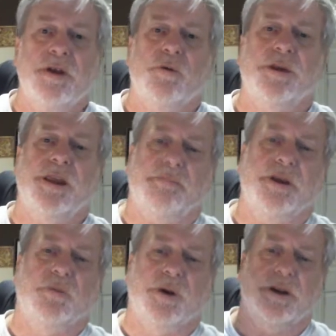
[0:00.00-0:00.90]
would get
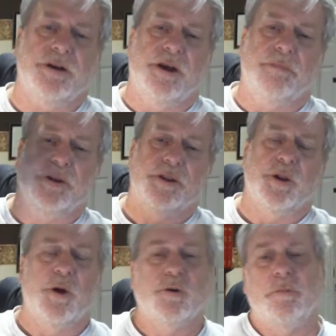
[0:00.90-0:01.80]
me written up in the
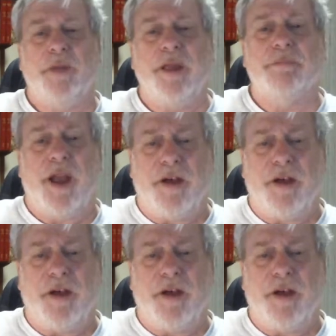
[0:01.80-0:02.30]
local paper.